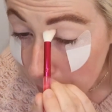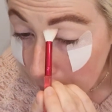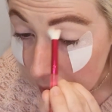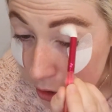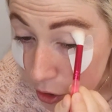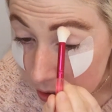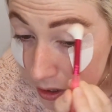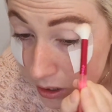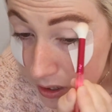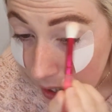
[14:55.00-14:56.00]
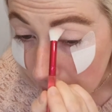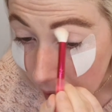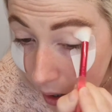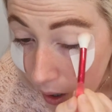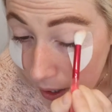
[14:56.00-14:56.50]
but it's just to set
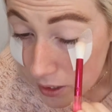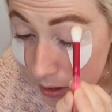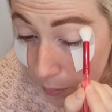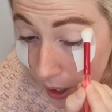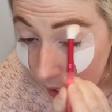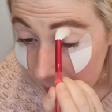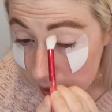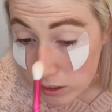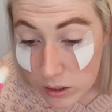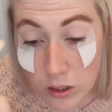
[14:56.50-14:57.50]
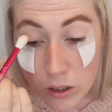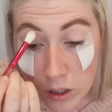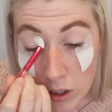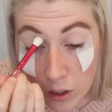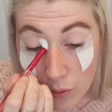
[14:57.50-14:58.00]
that eye into place.
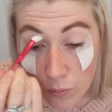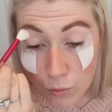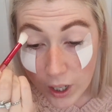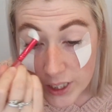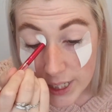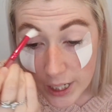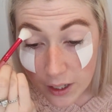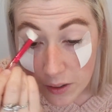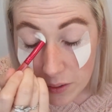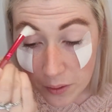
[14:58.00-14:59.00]
ready